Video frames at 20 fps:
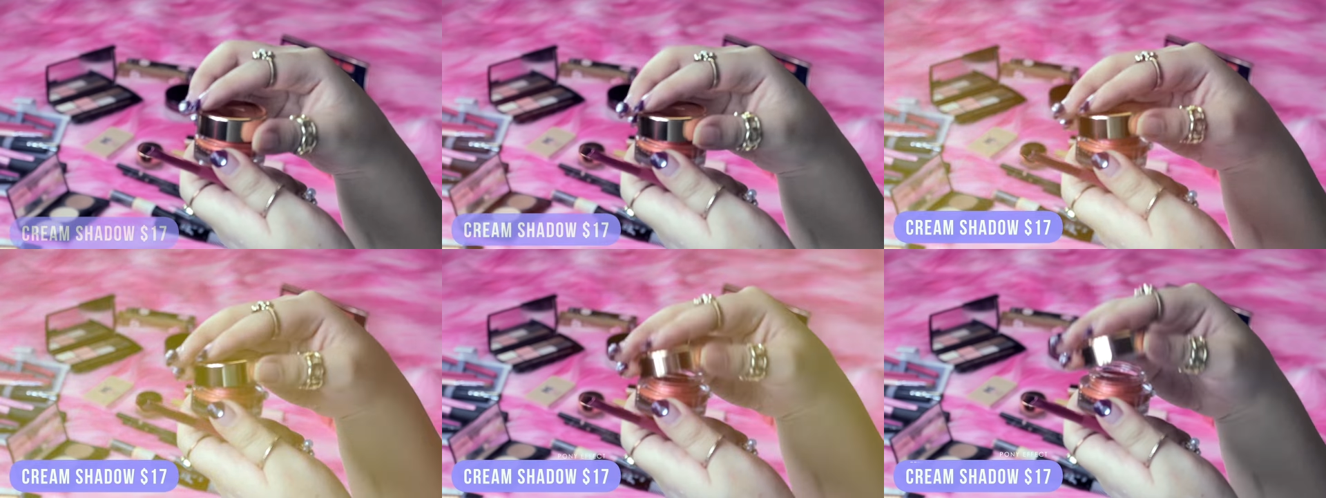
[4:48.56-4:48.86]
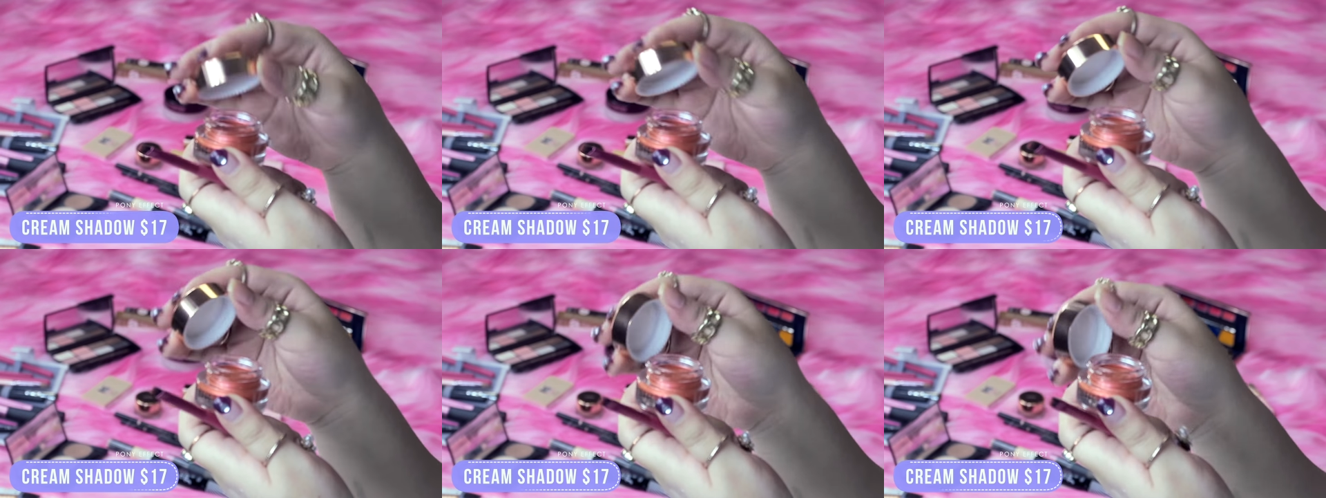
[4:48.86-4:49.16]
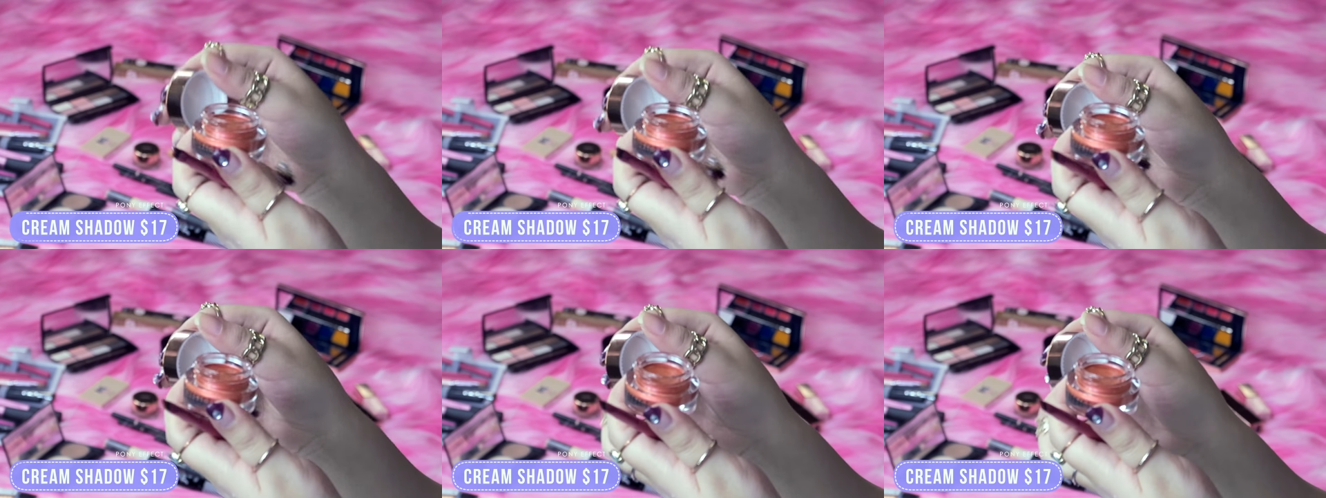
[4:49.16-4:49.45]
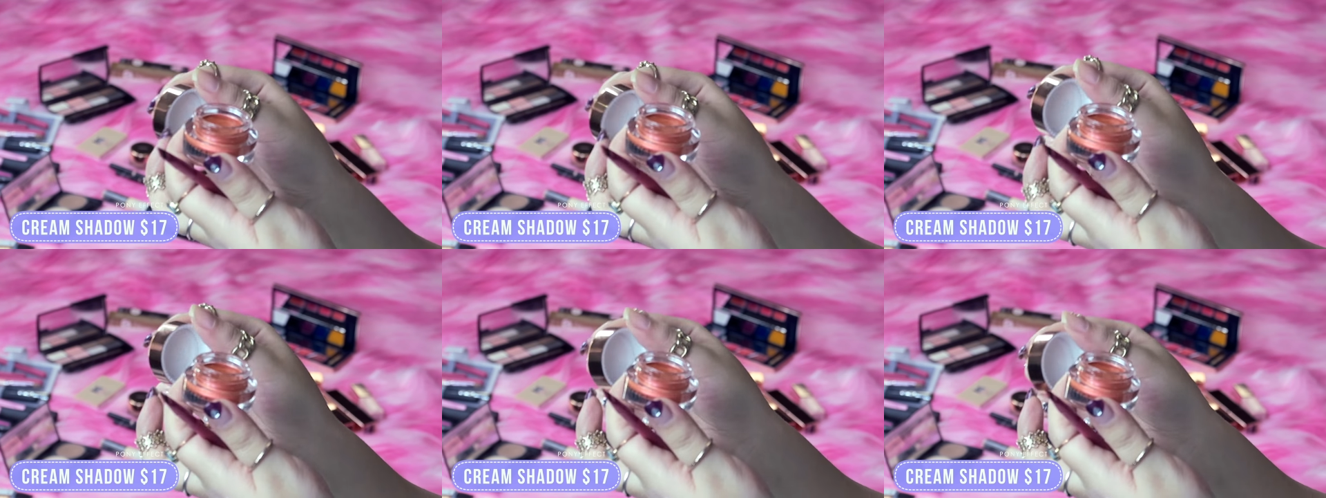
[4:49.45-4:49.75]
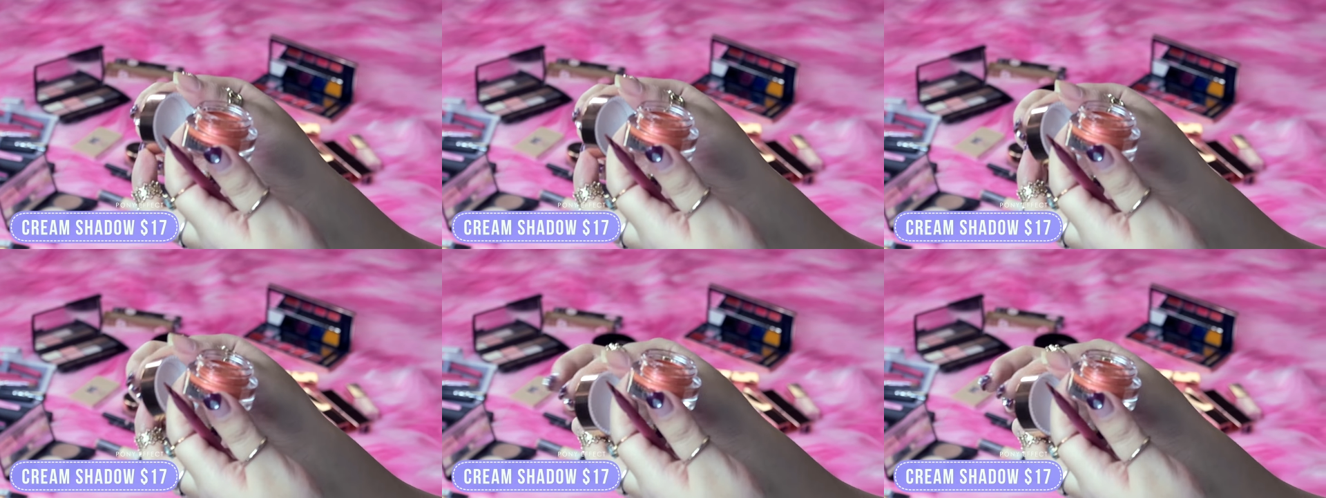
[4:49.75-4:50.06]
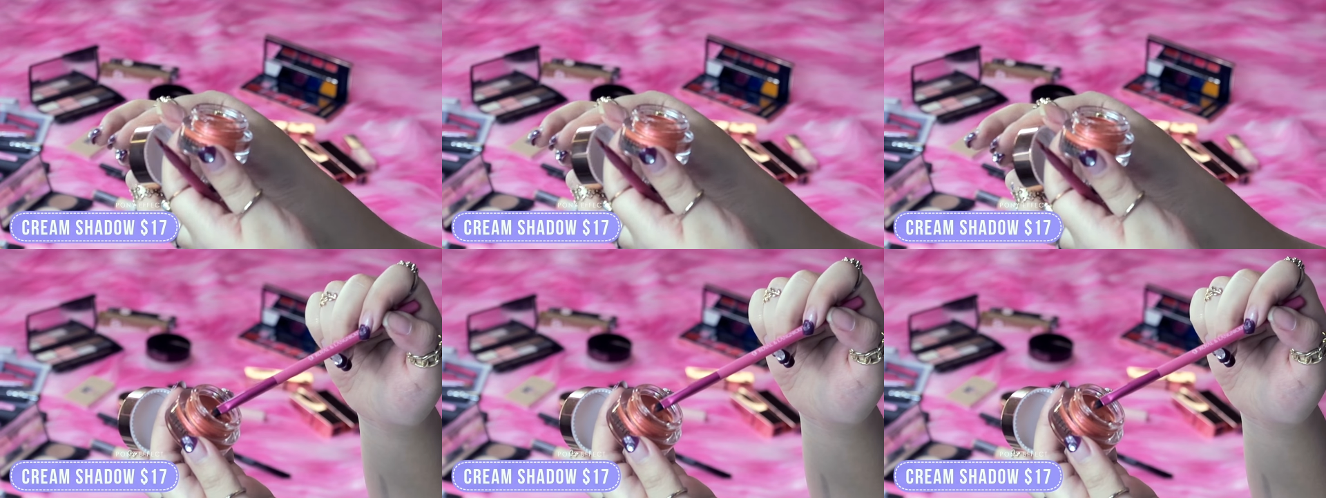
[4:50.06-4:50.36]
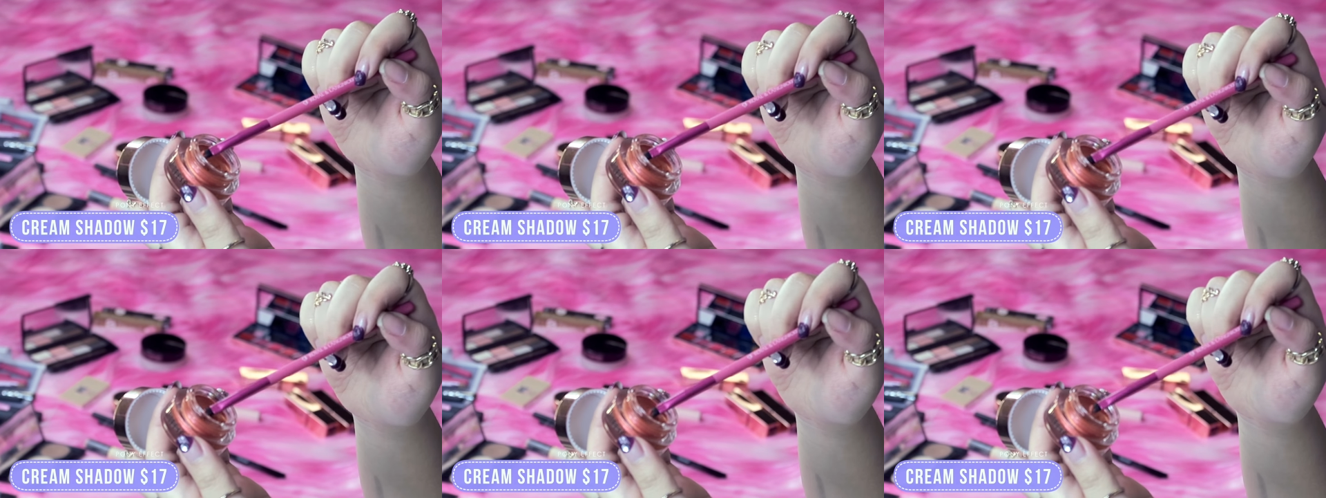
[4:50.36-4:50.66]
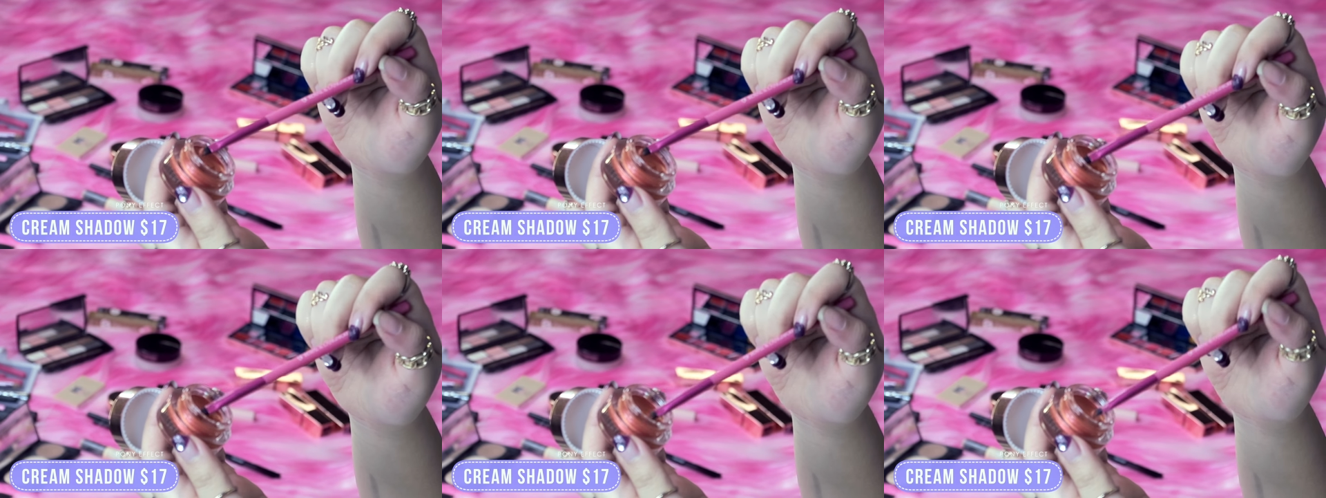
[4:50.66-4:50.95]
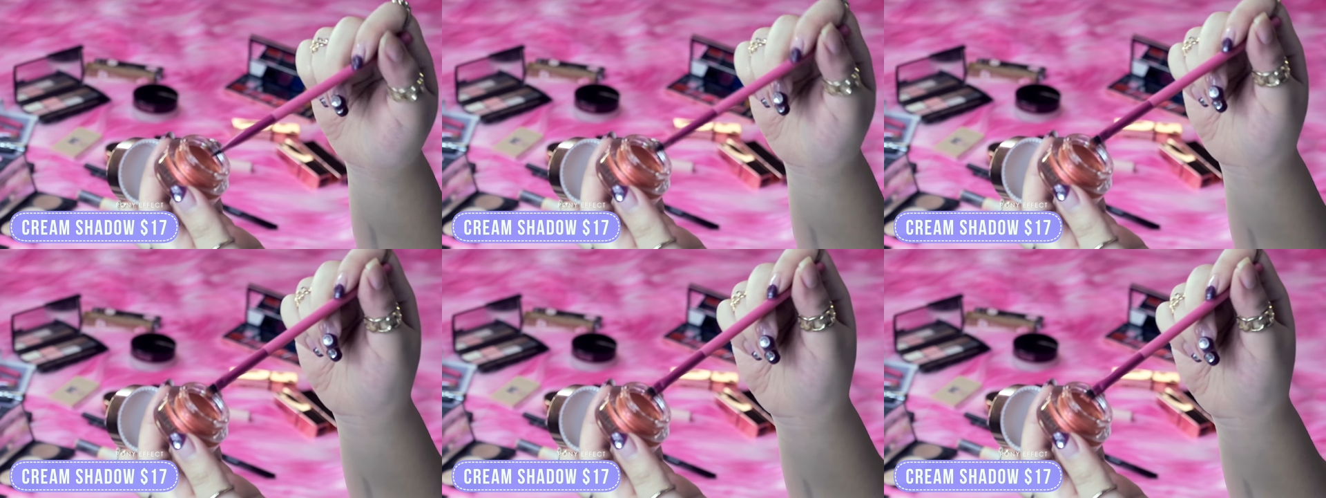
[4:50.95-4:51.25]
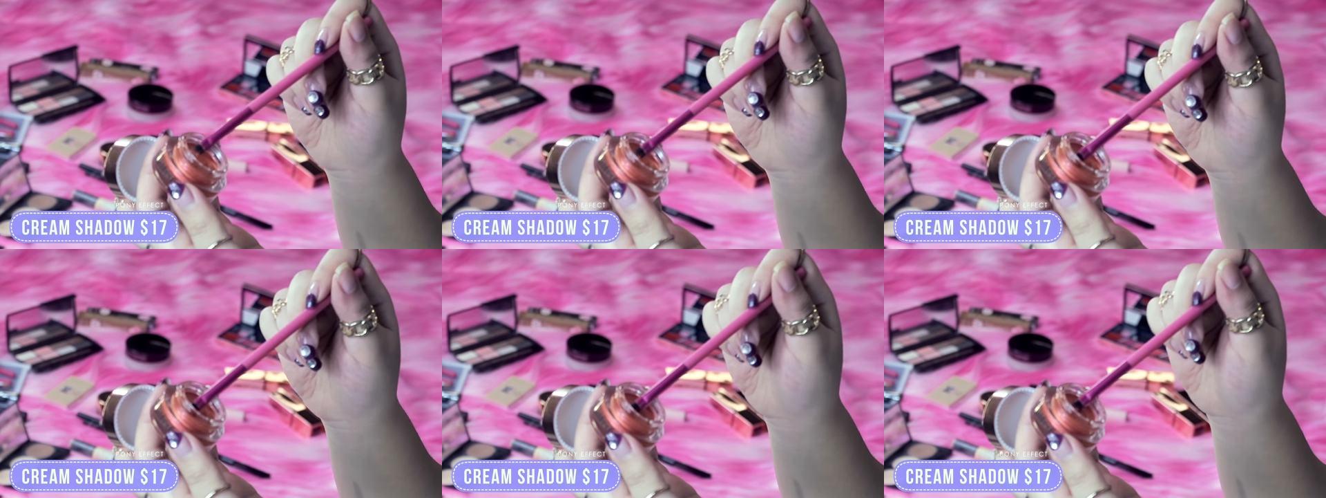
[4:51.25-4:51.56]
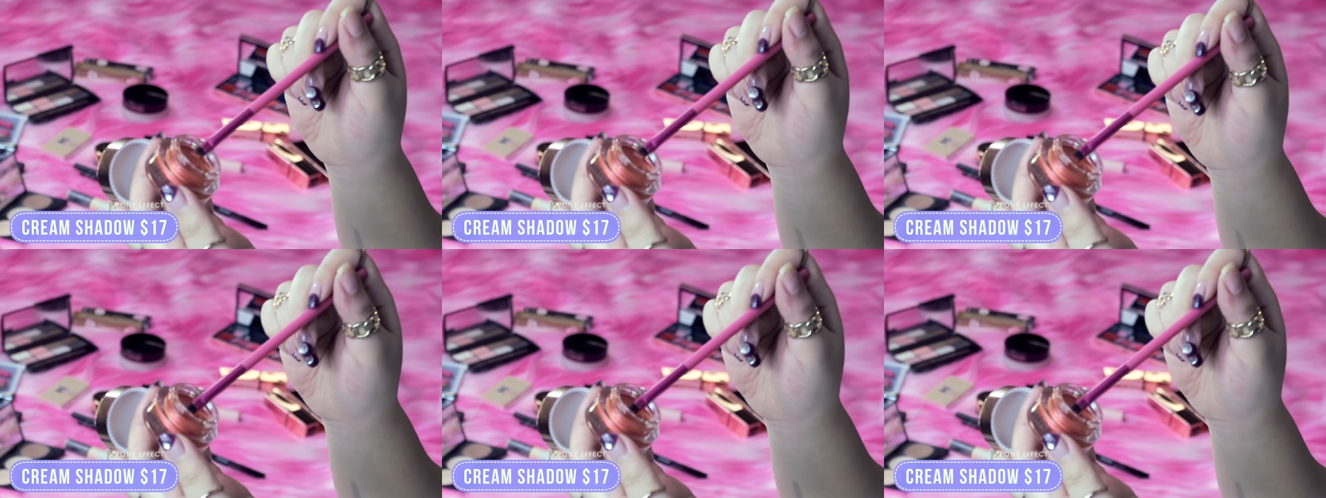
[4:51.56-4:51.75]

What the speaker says: (no speaker visible)